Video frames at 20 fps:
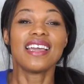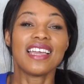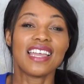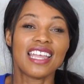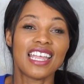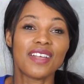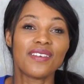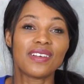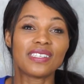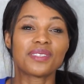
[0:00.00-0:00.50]

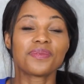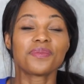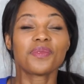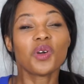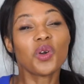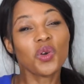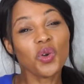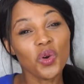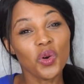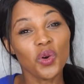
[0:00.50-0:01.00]
here are some
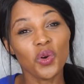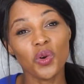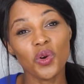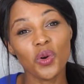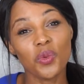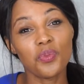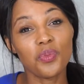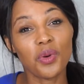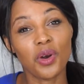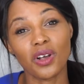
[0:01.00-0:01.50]

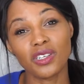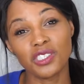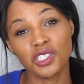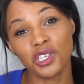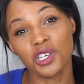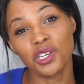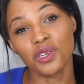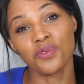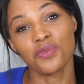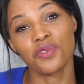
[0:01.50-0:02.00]
cool books you
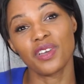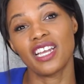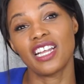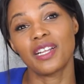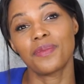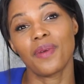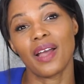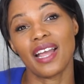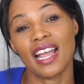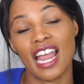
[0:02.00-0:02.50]
can
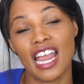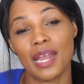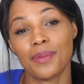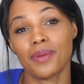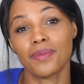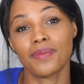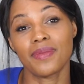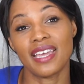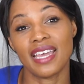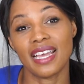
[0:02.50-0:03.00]
read by
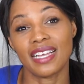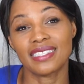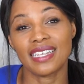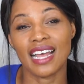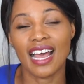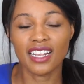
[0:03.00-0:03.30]
Abraham Hicks,